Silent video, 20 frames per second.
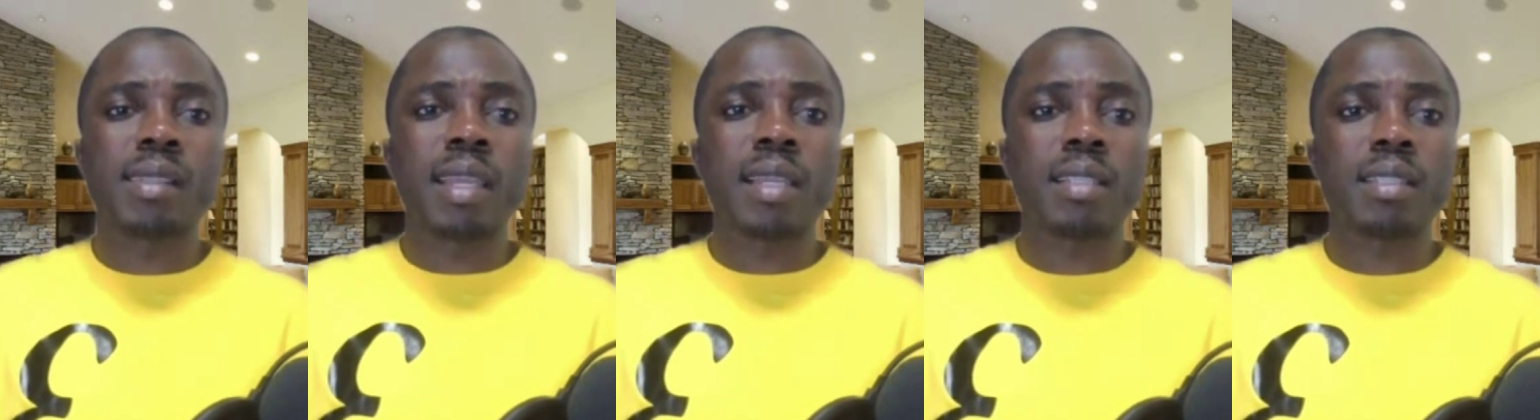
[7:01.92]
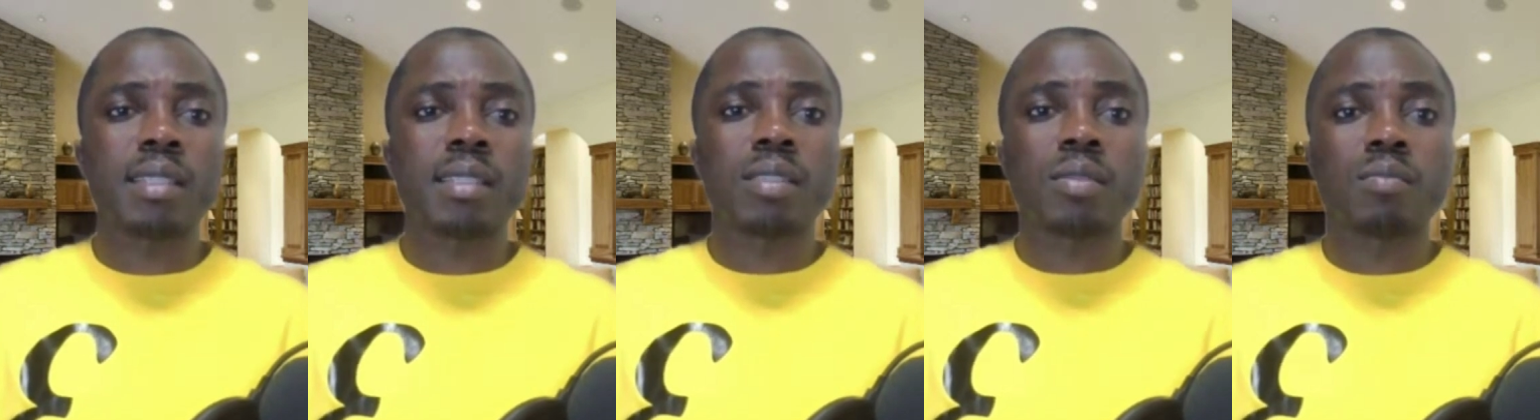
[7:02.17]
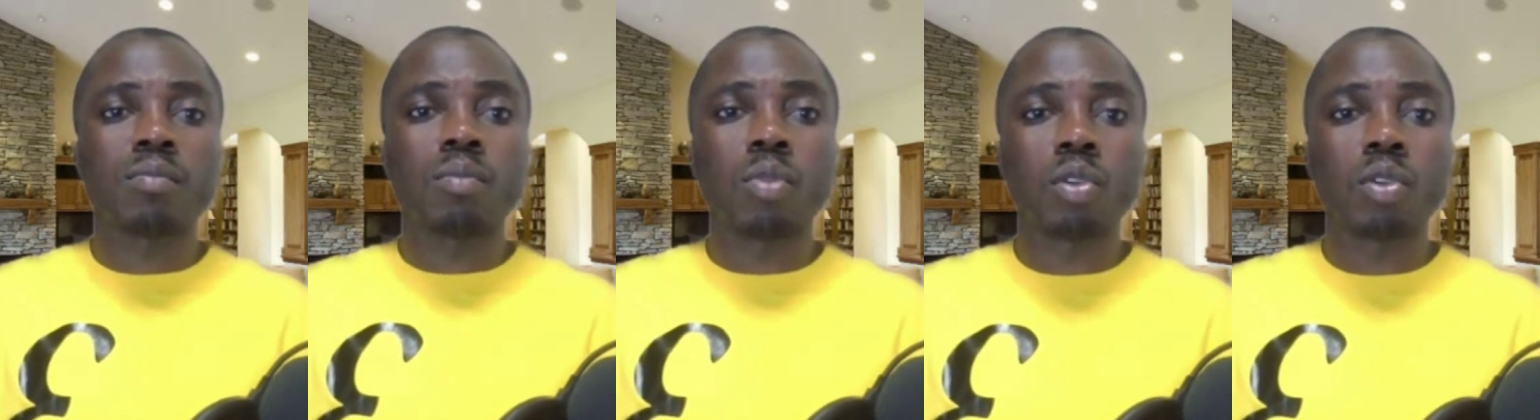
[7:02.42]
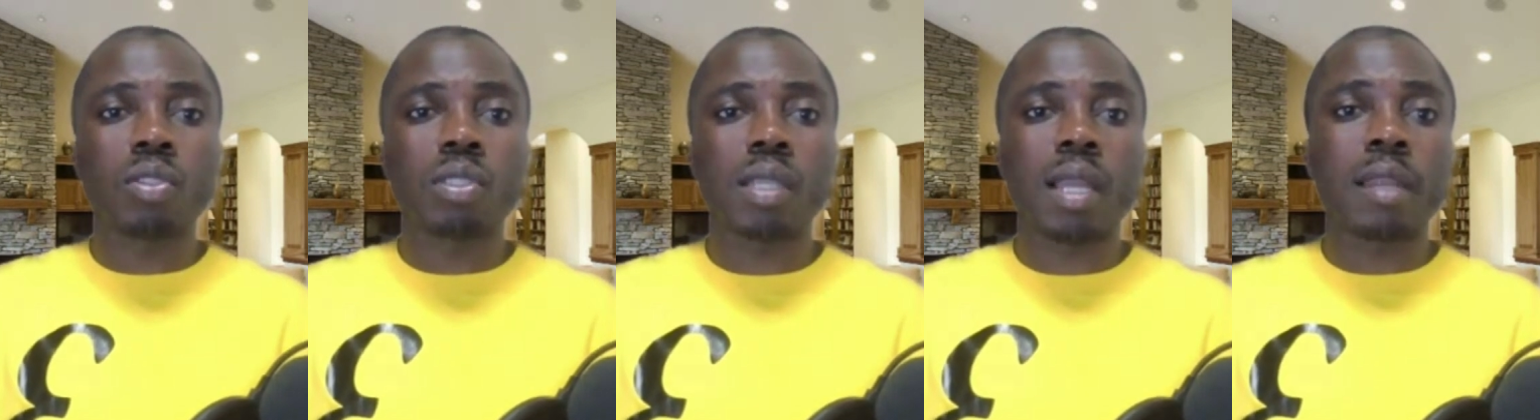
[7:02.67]
yet
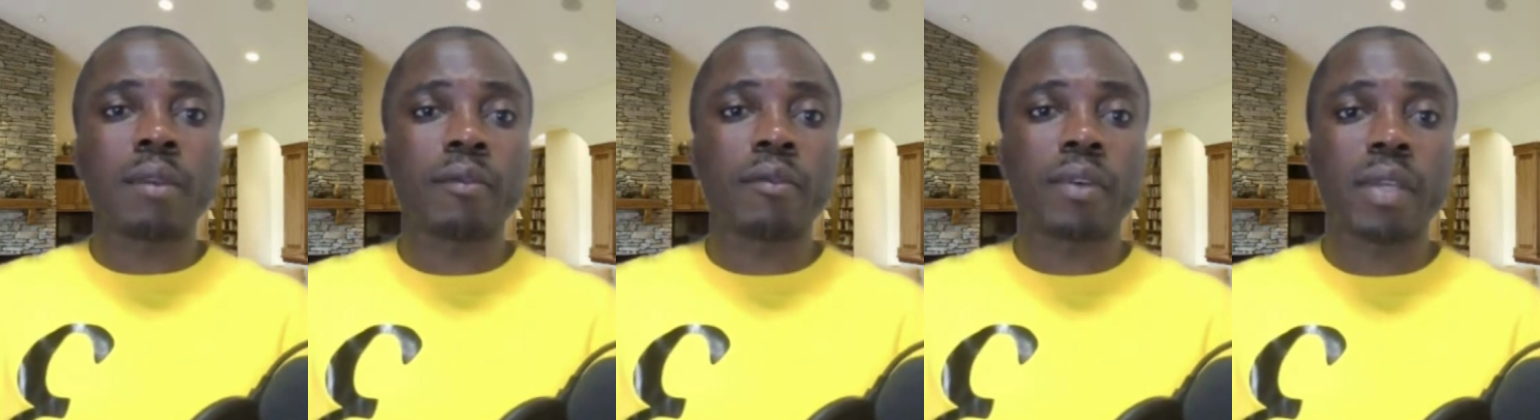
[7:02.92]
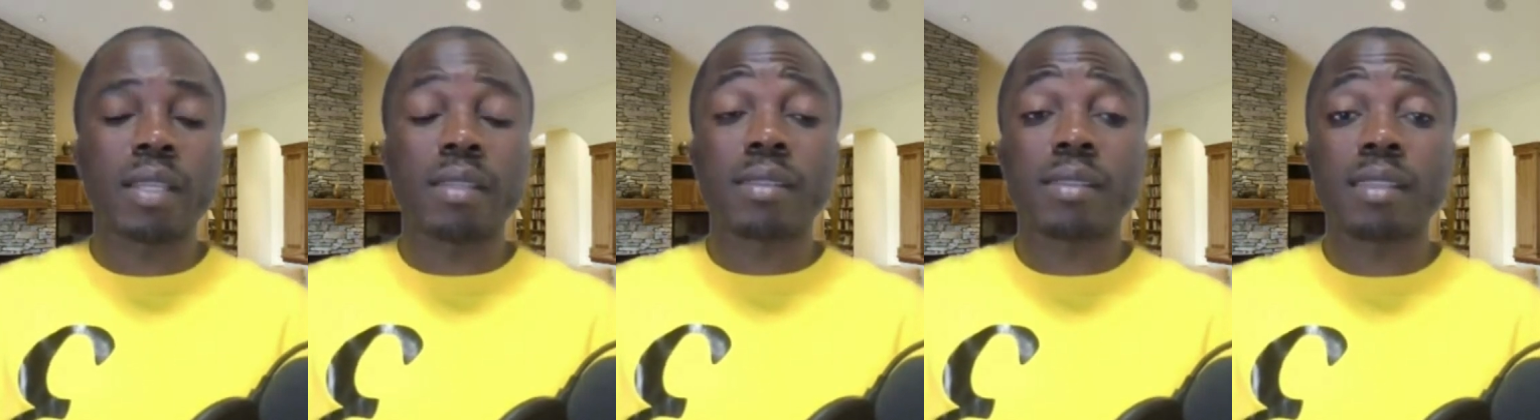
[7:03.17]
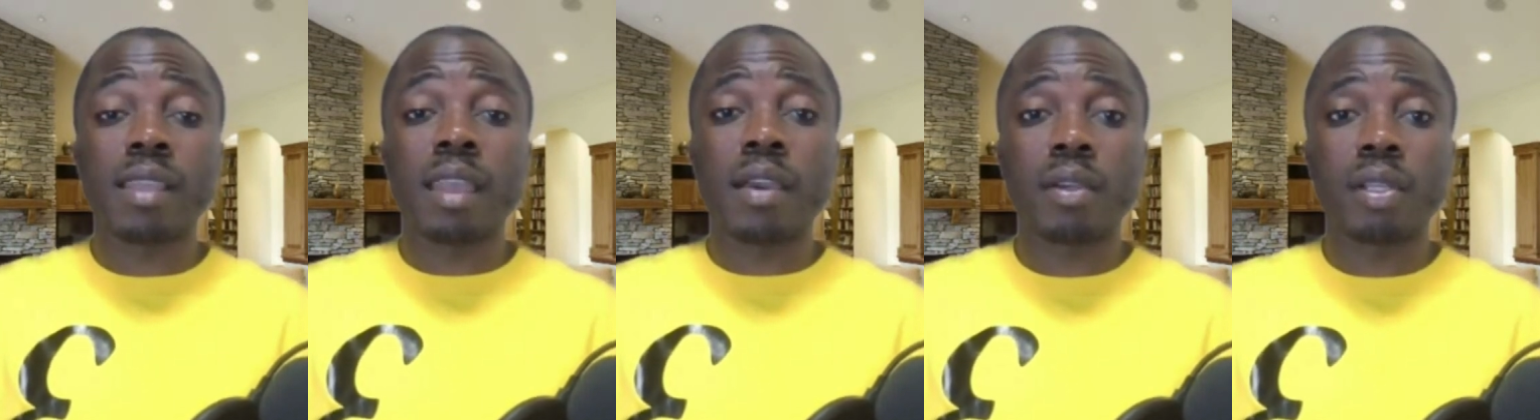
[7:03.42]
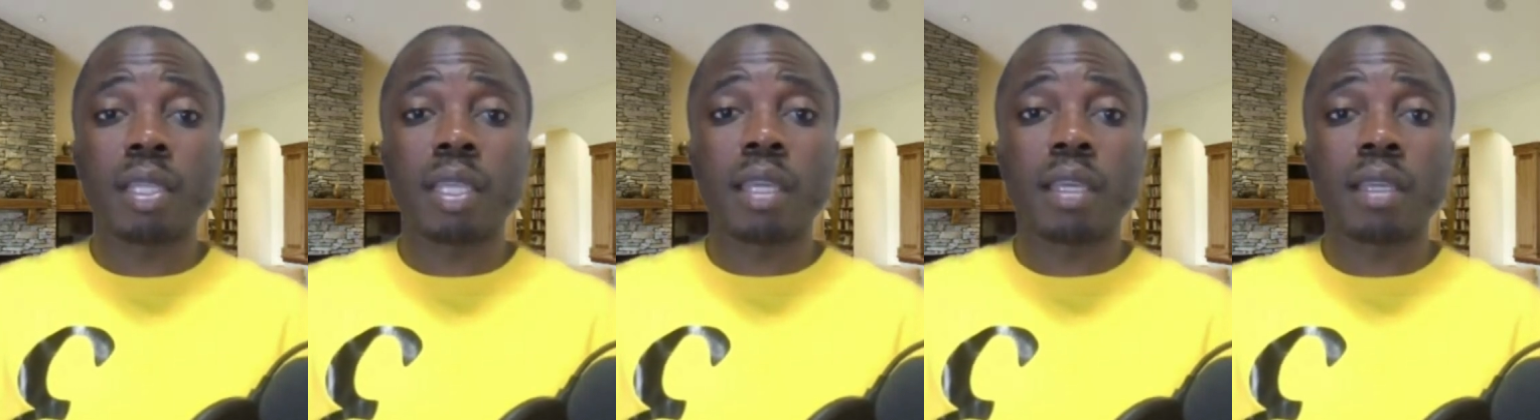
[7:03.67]
most advanced
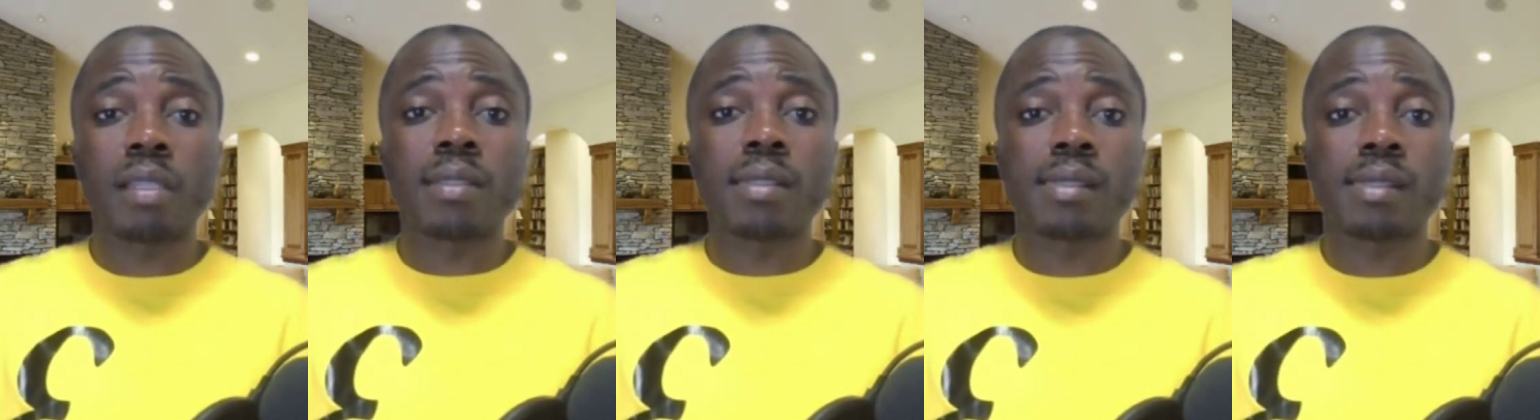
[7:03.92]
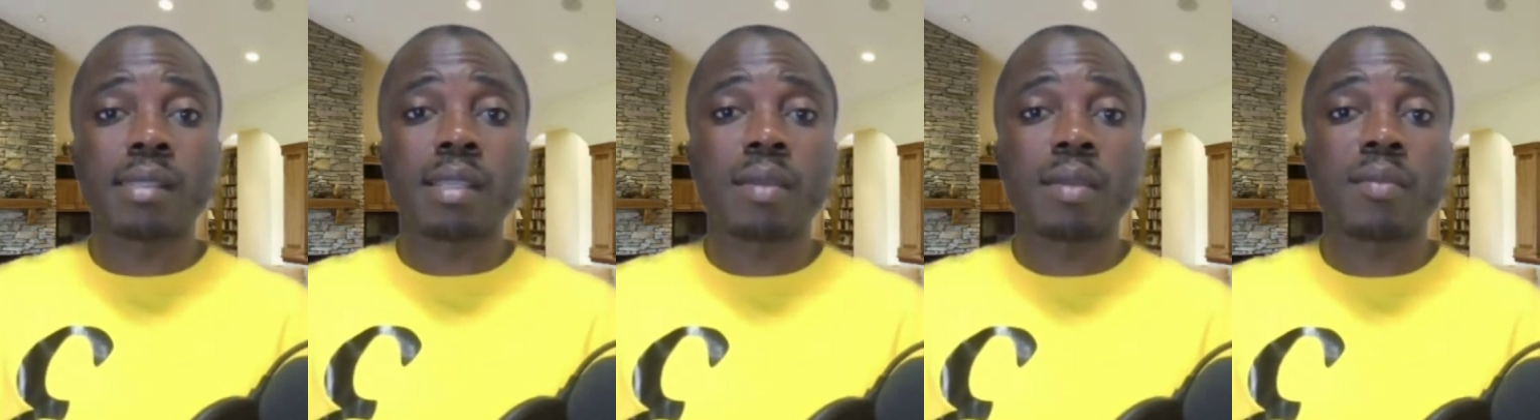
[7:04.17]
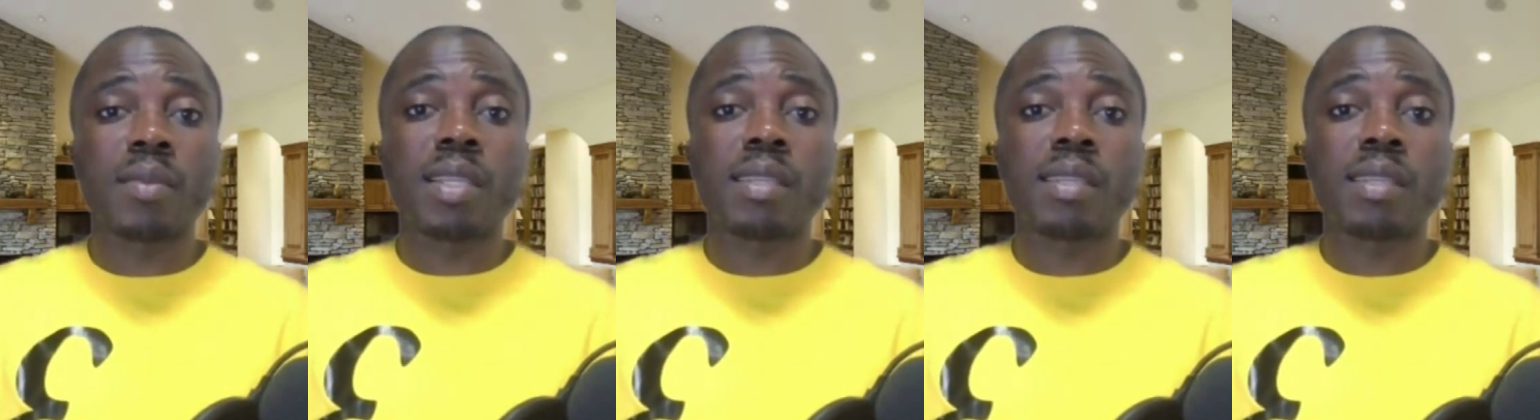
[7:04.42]
healthcare system